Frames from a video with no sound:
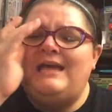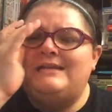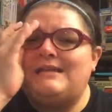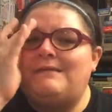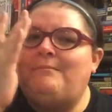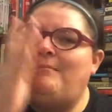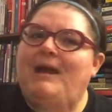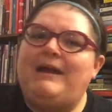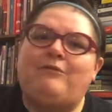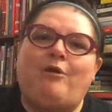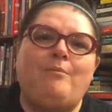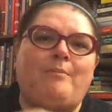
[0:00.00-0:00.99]
It's like
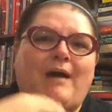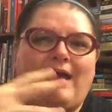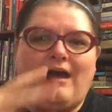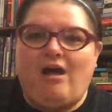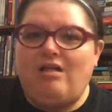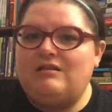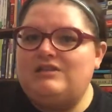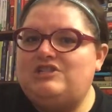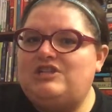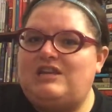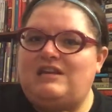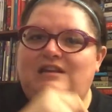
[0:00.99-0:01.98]

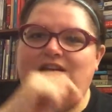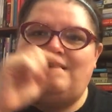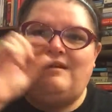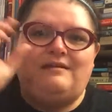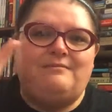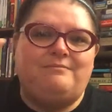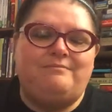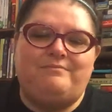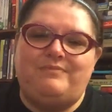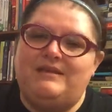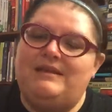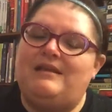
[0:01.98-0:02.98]
microbiology and
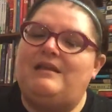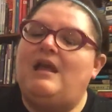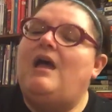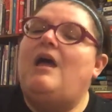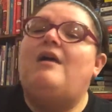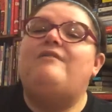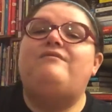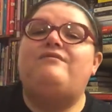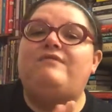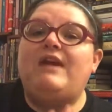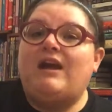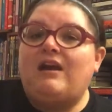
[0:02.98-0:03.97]
the
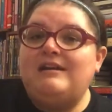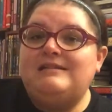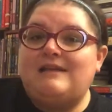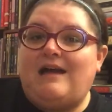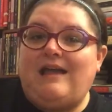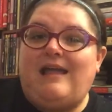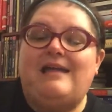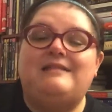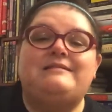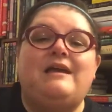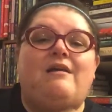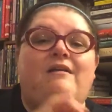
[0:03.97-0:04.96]
very
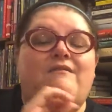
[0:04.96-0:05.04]
science,